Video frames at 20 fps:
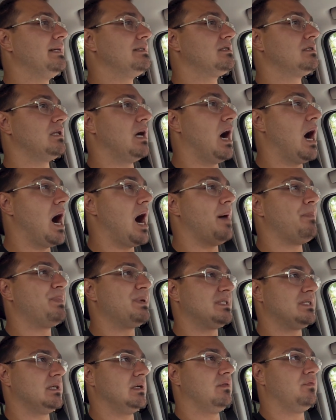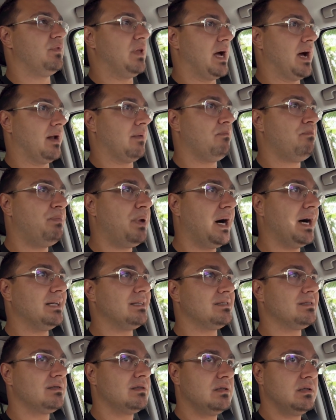it's the opposite of that. But
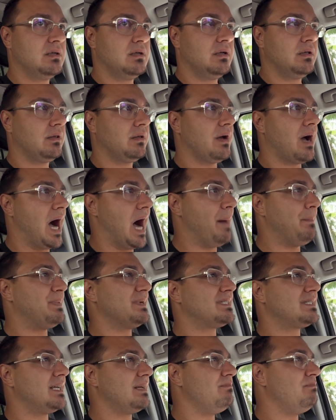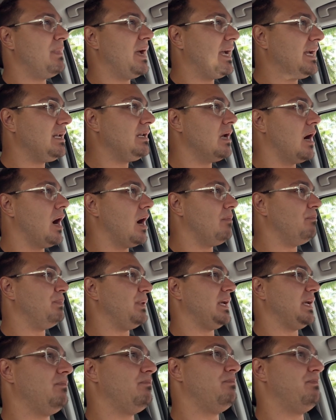opposite may not
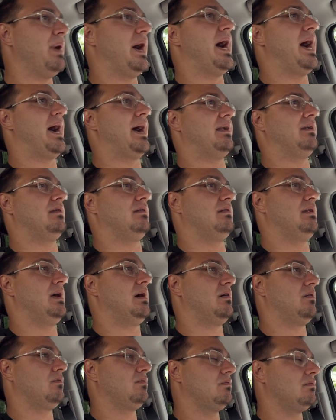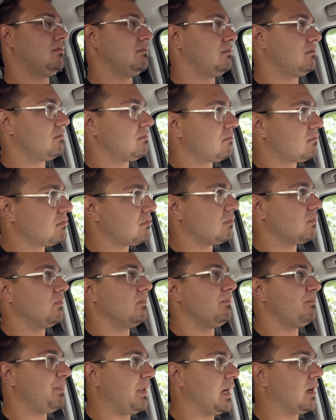bad. Now,
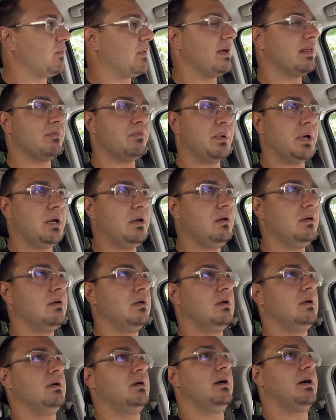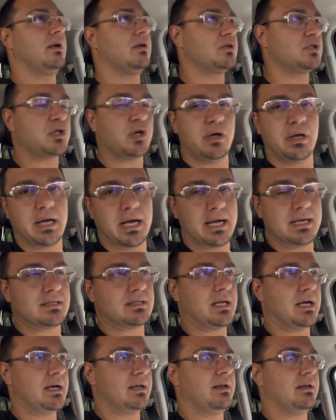bear with me, and I'll show you guys
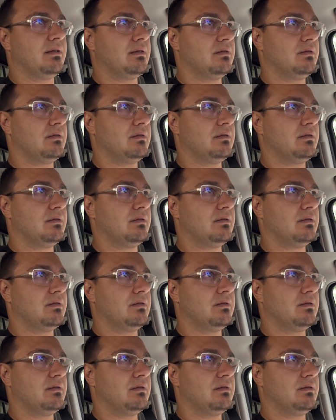that